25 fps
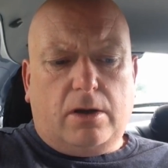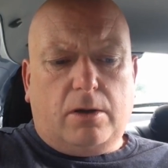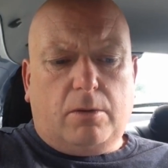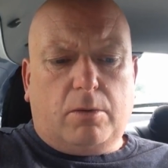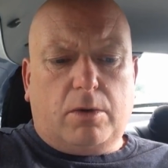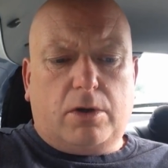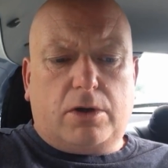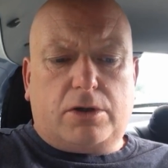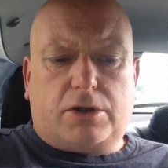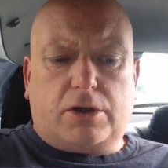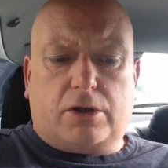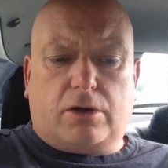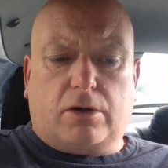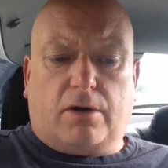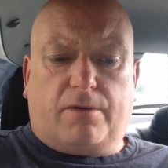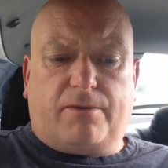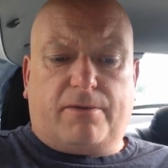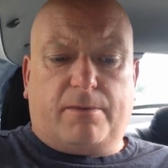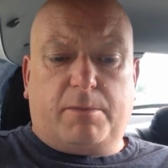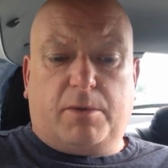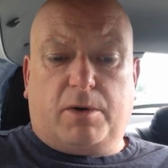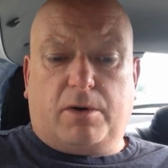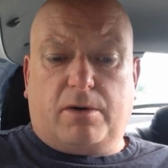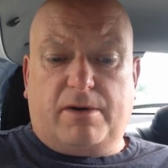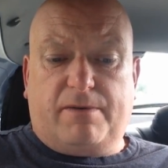Where to go
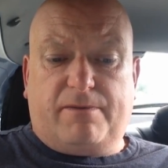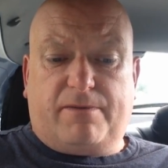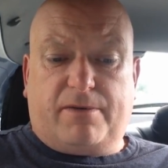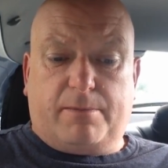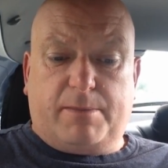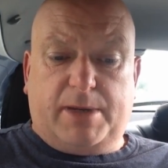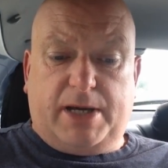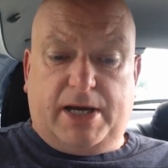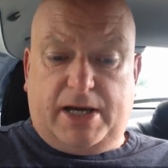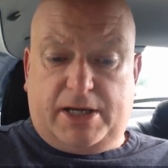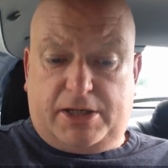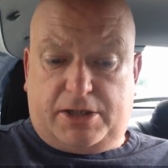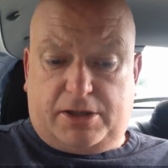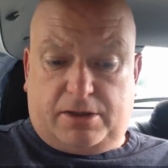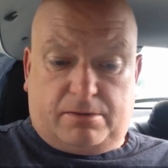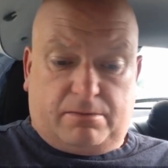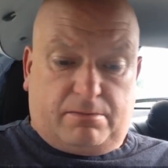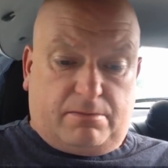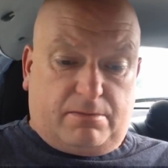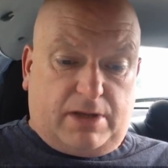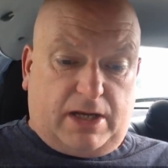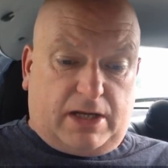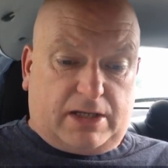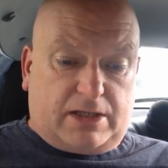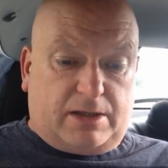for more information?
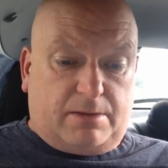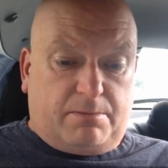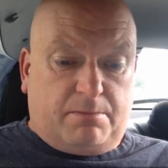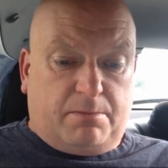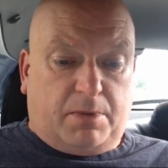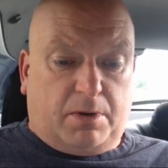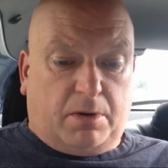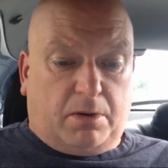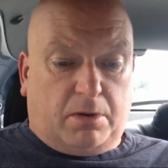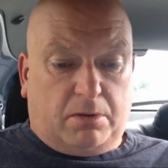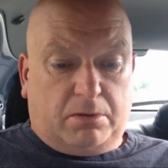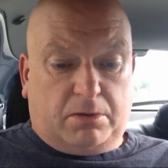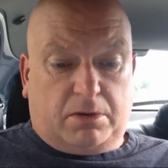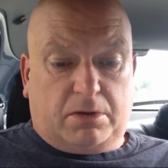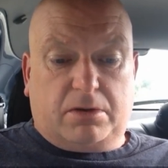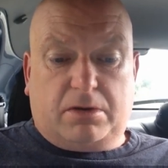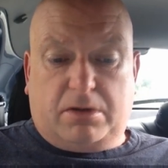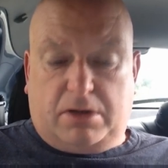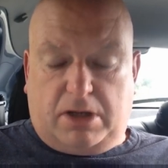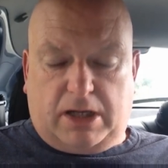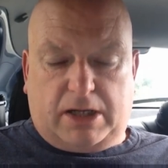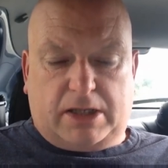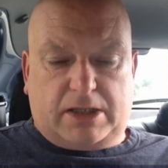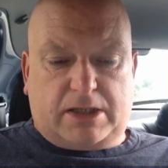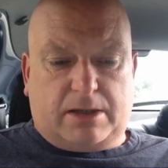That's in bold
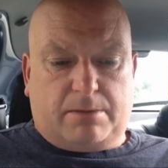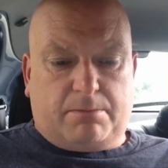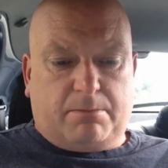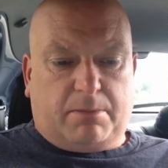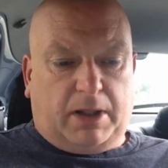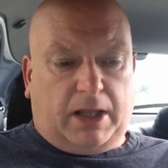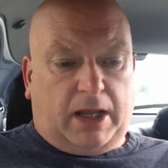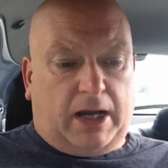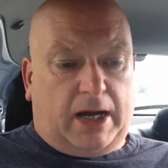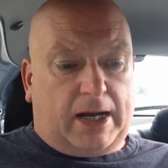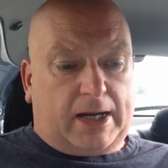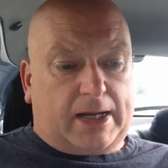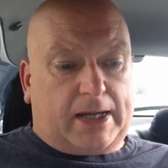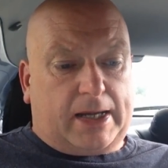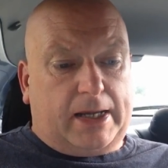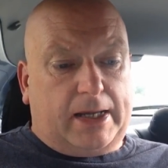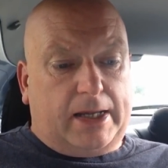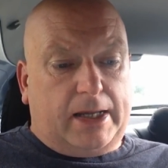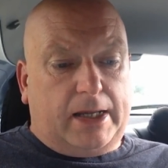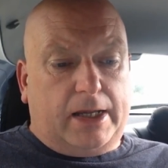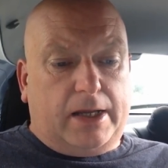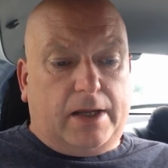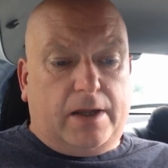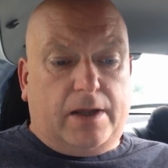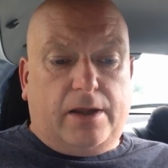and it's in black.
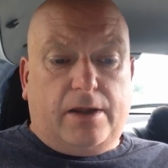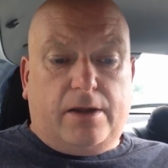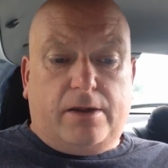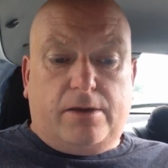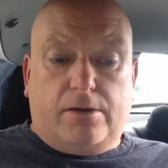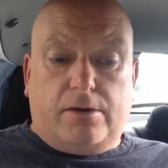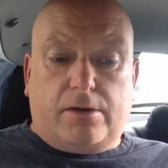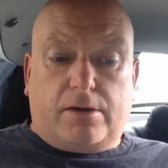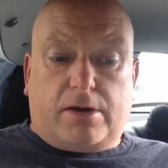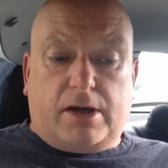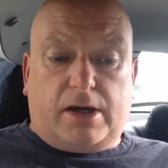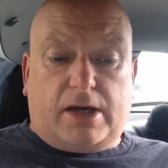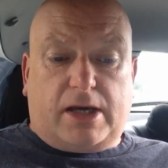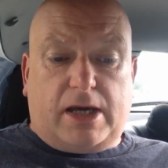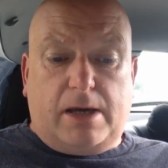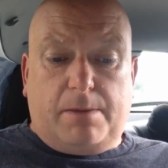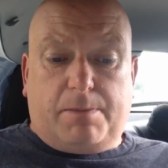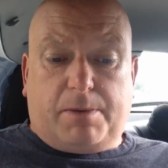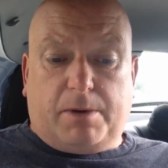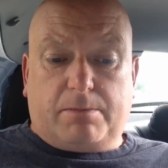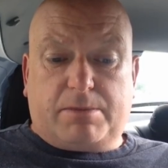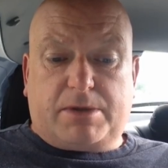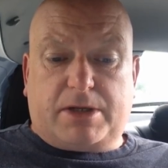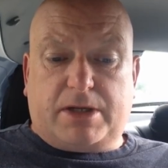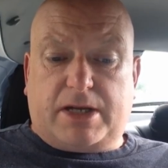You can
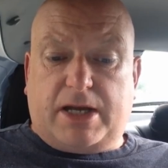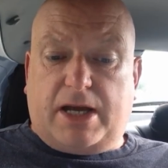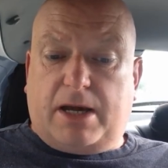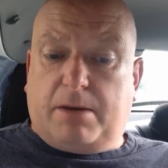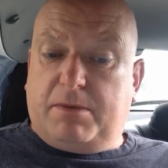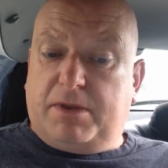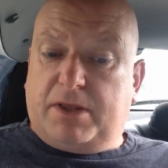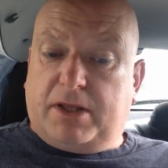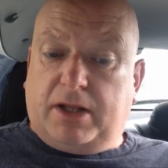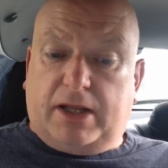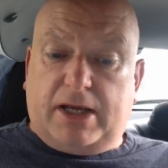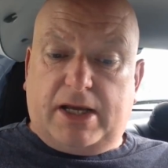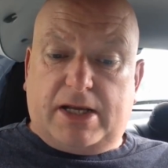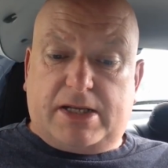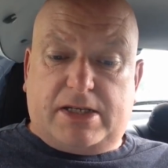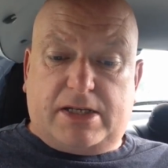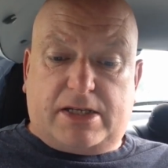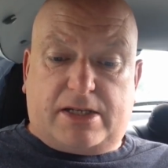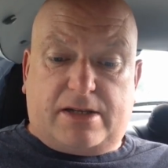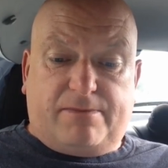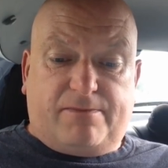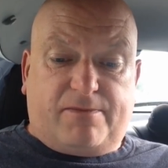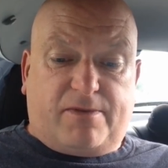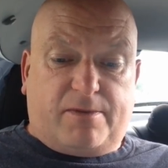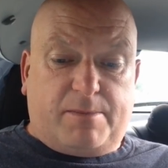keep up to date with the
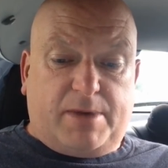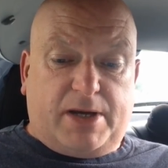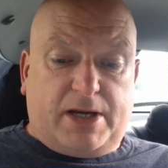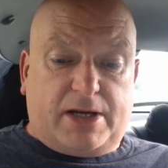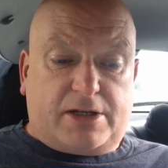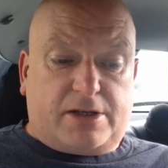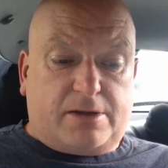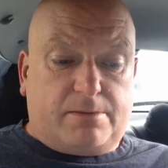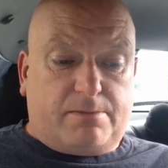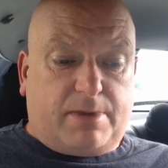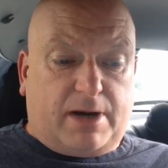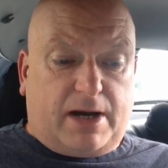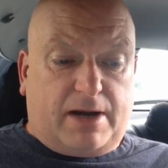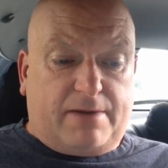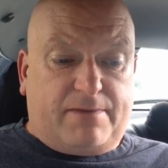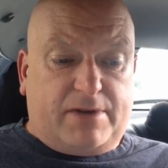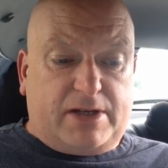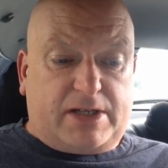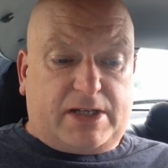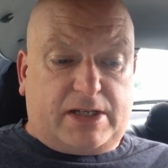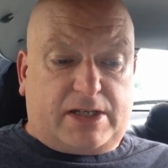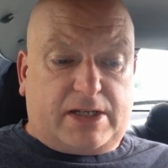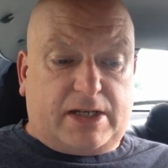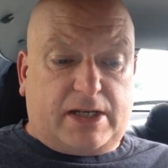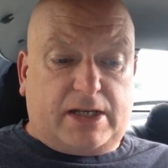latest information by
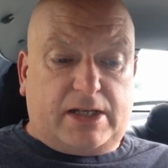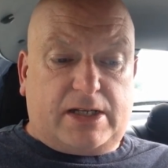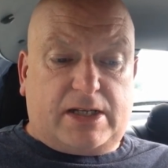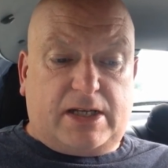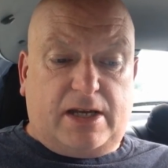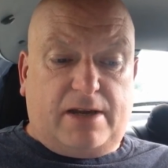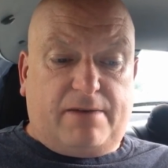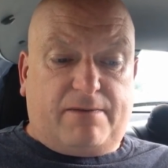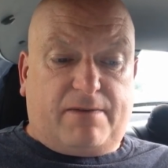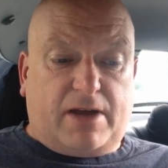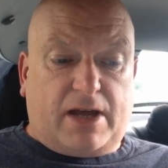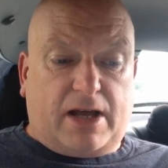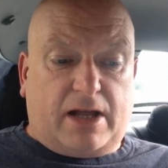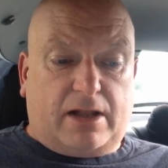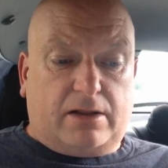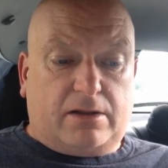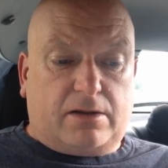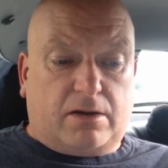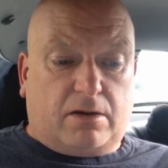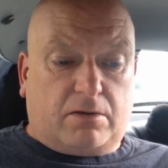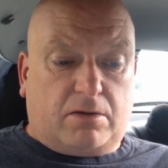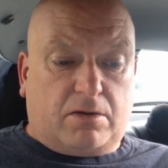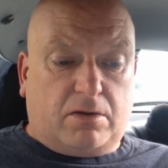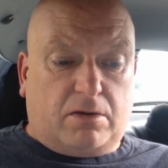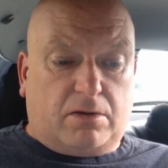visiting
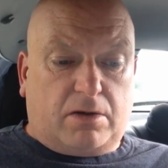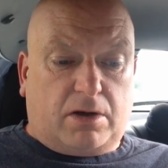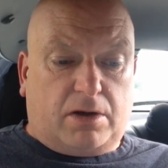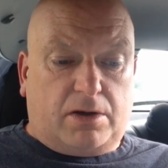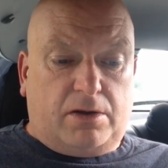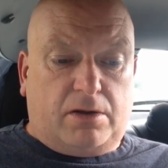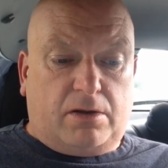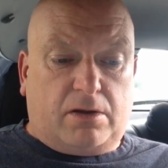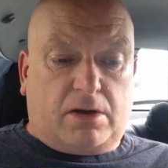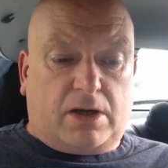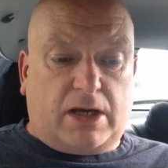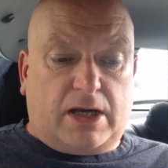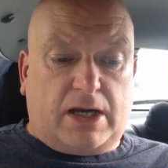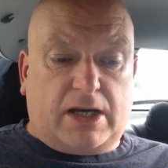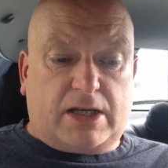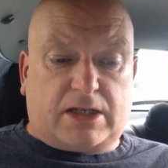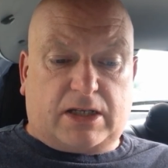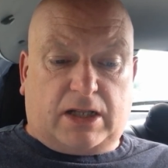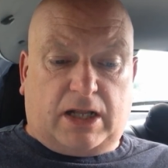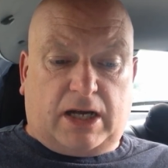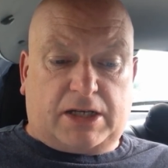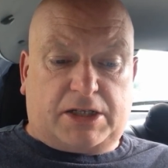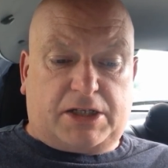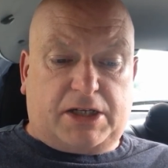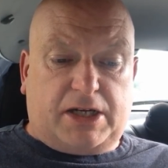
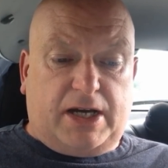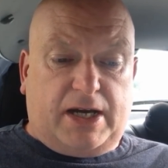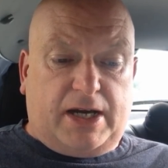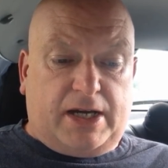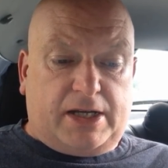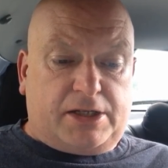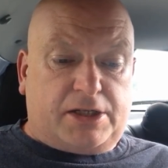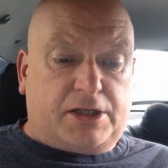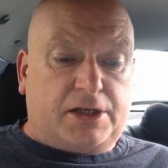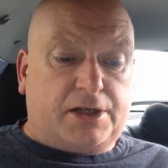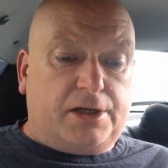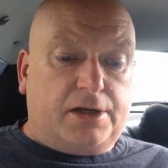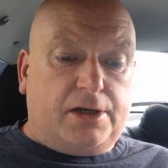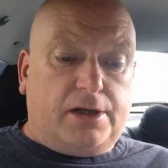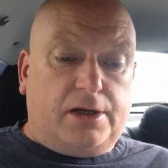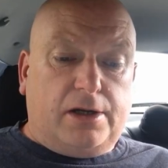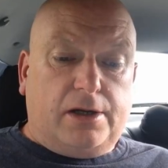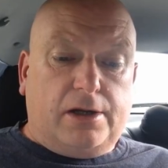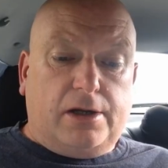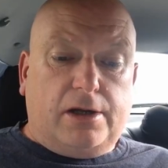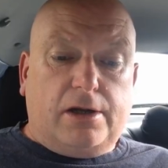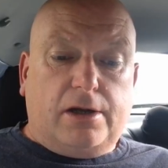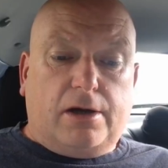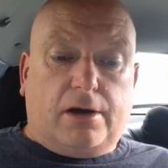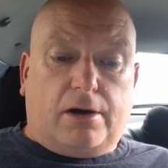tvl.co.uk/age
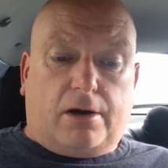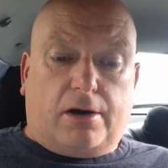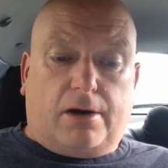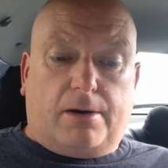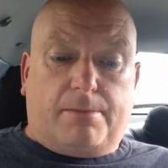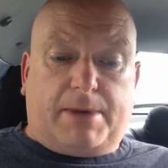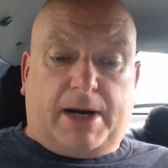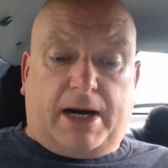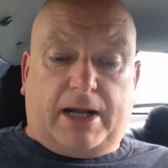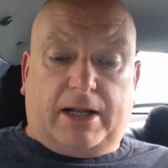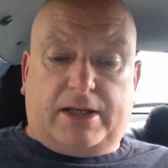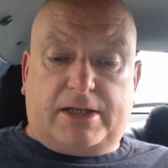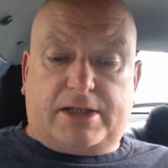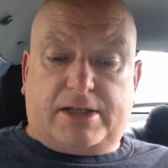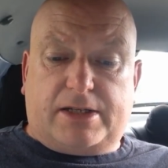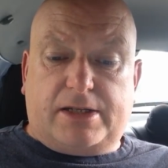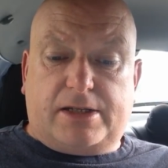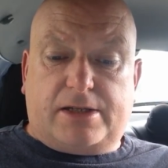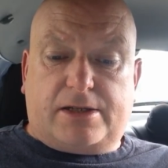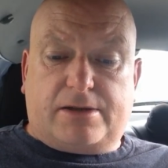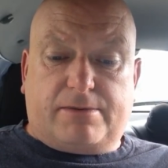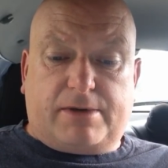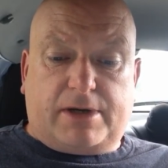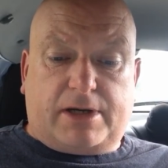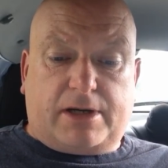or by
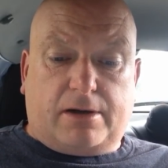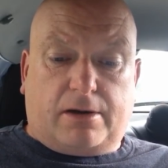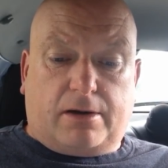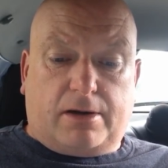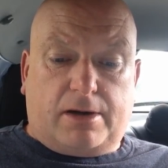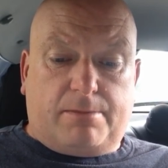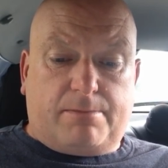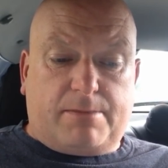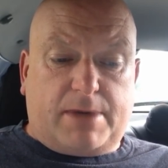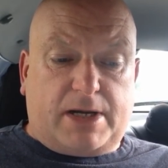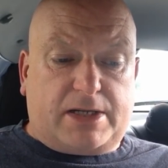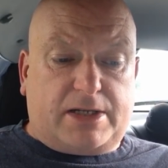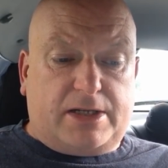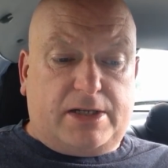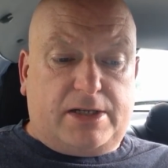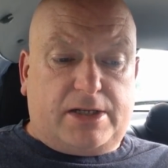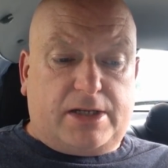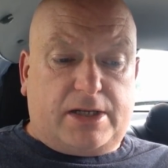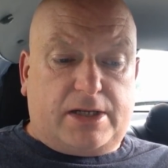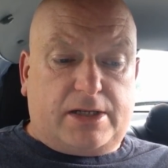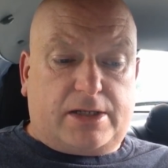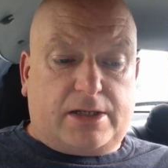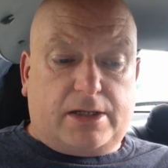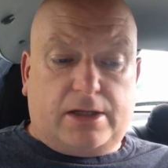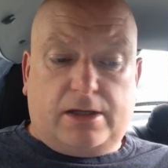listening to recorded
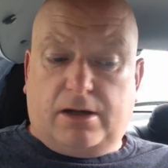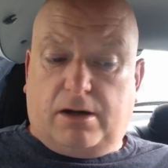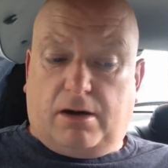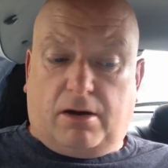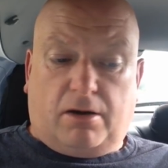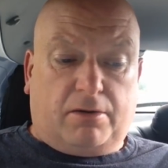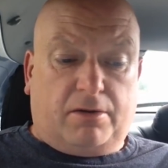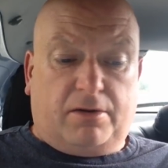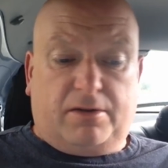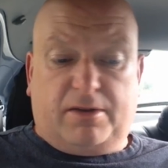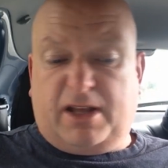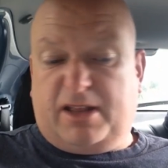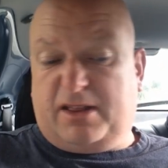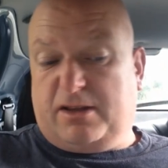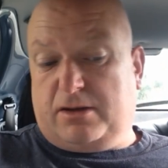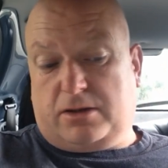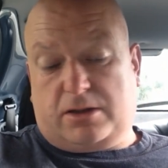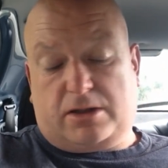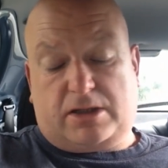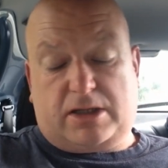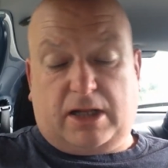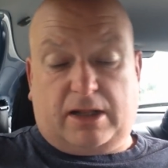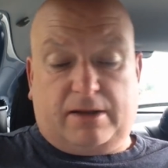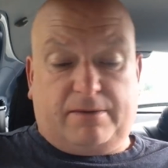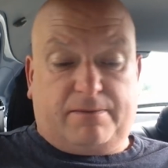messages on and then there's
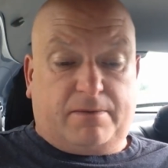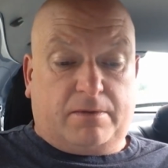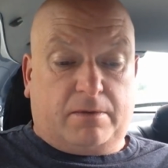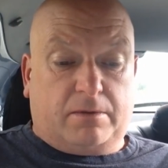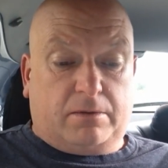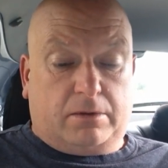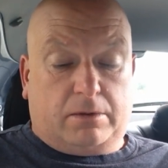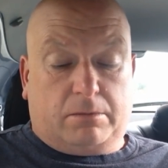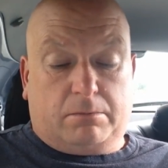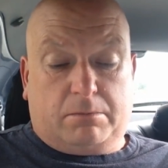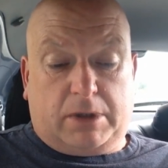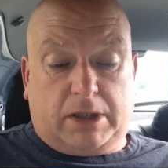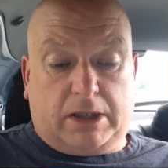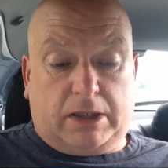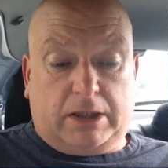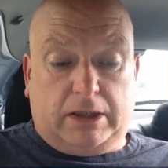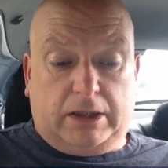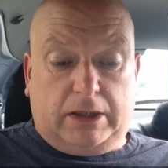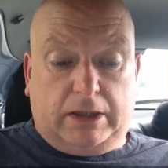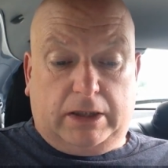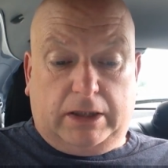a telephone number.